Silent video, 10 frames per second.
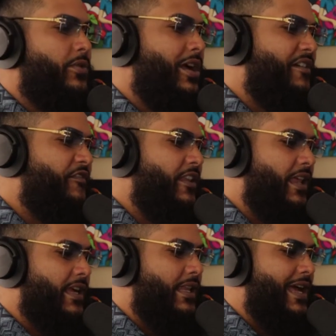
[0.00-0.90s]
Bro, I feel
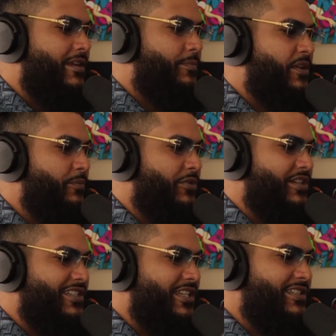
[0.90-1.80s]
like a lot you of know? people
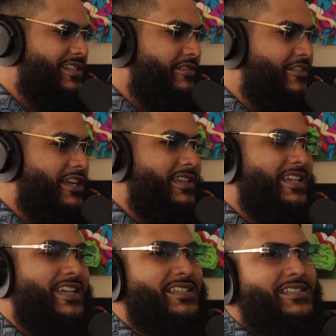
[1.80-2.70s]
are sensitive
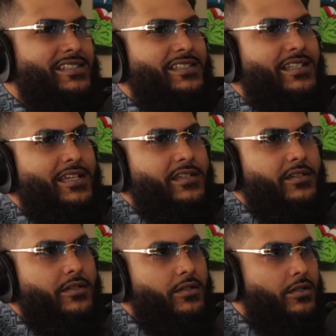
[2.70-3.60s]
nowadays, and it's like
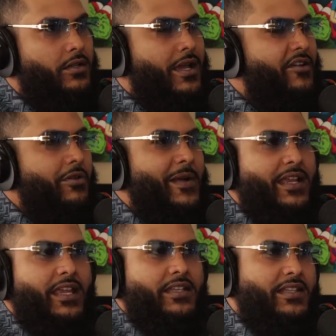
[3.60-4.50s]

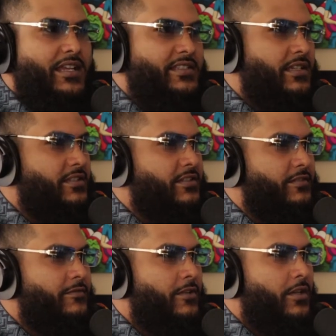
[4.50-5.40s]
everybody ain't that
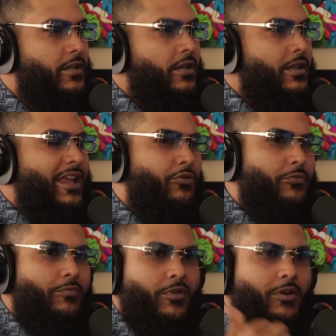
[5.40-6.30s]
sensitive. Yeah.
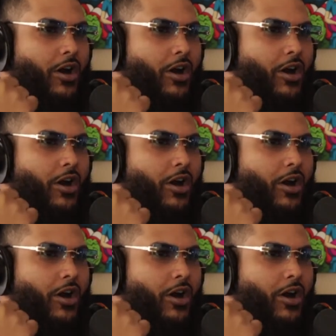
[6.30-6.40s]
Like,